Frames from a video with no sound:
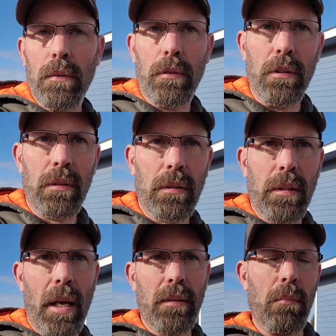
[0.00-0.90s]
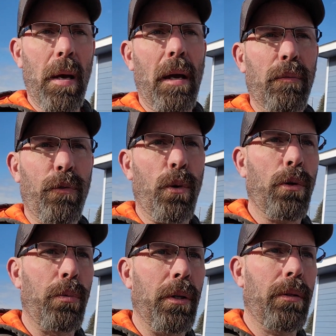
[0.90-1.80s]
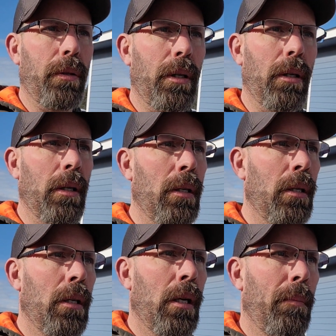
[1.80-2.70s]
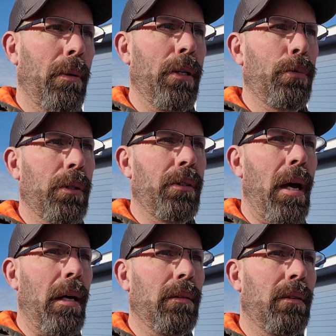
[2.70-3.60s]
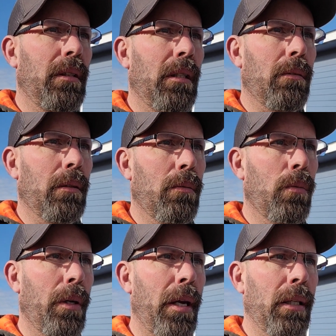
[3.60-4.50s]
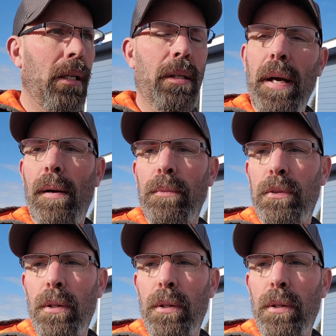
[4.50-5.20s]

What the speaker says: Just texting back and forth with the place where it's at and seeing when I can get it out.